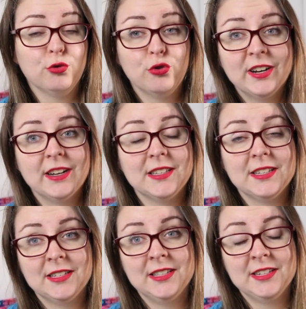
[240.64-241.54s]

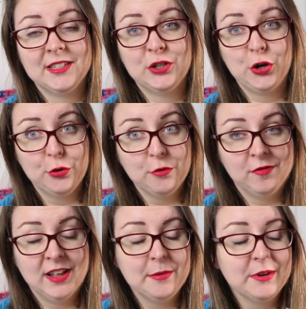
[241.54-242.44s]
trinkets, this eternal
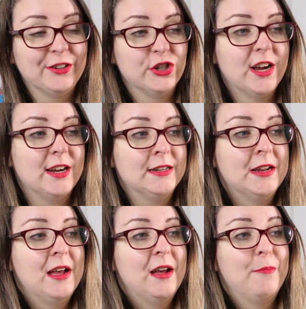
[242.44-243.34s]
flame in a jar,
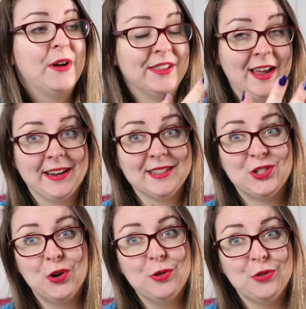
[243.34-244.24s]
but that gets
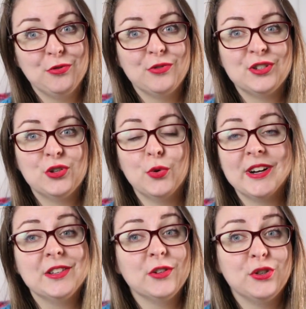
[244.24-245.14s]
stolen through the
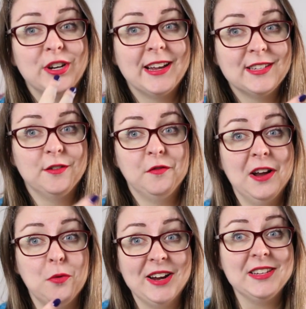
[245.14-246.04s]
story, and so she has to
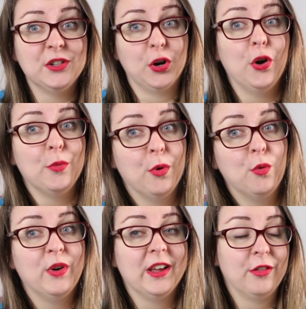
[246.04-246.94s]
find ways to cope
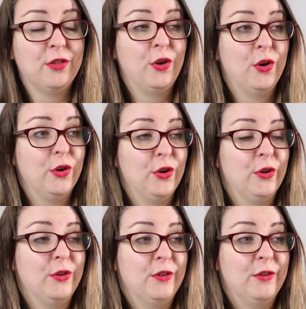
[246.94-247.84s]
with
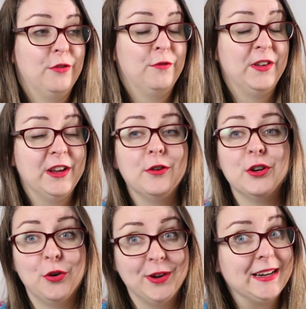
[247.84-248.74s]
her fear and
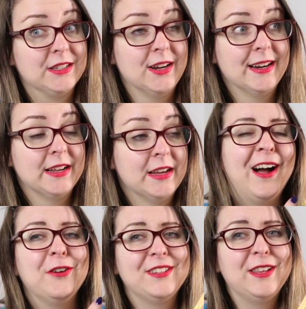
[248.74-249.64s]
her anxiety.
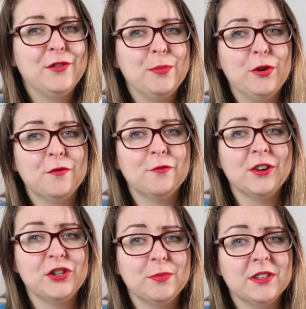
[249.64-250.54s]
I also love the beautiful
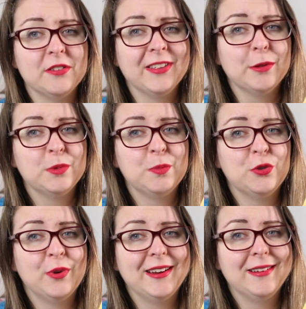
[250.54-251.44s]
friendship that develops
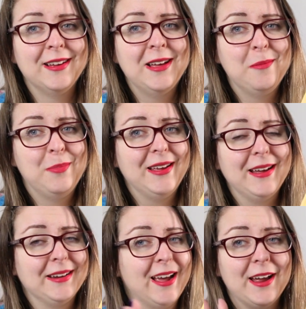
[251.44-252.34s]
between Bee
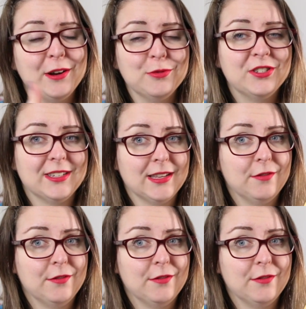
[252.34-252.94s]
and Cat. It was just